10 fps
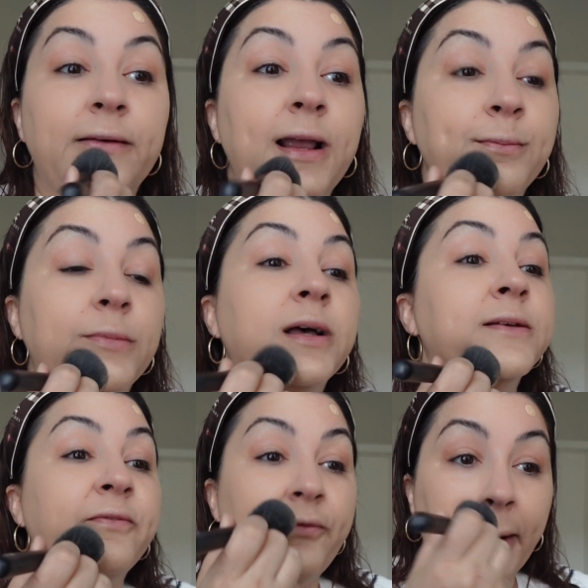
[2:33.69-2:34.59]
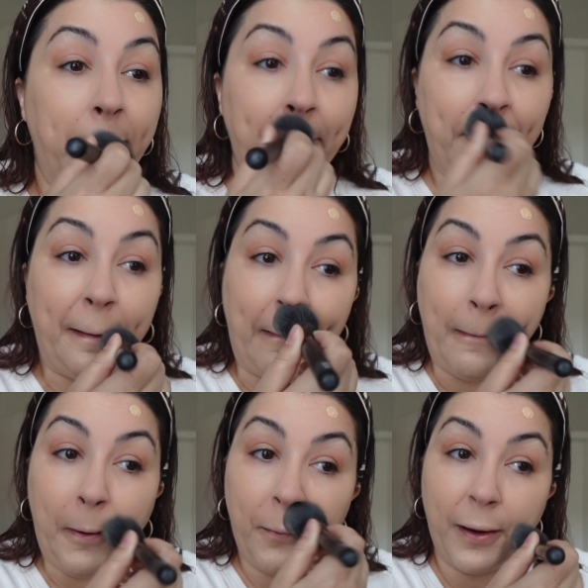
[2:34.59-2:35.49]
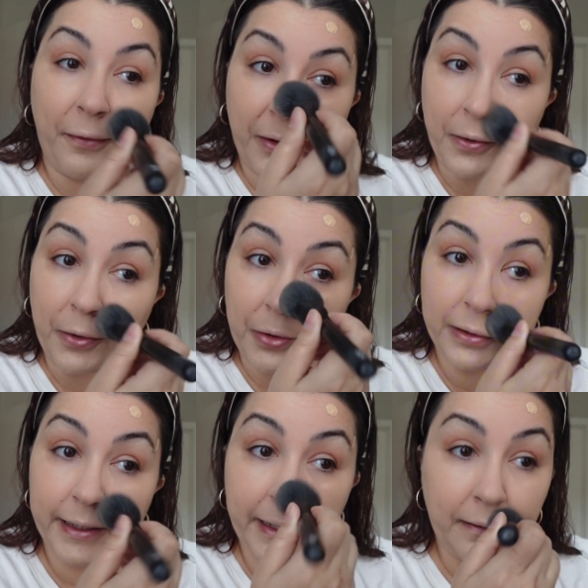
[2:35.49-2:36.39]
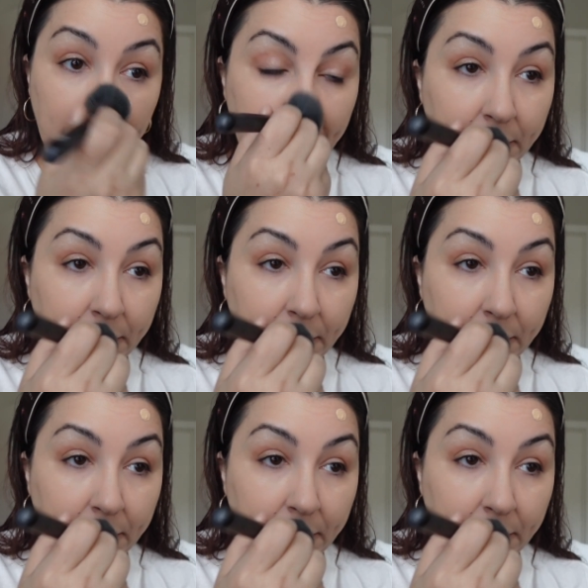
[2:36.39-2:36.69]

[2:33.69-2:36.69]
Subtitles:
I'm a very big cold weather girly.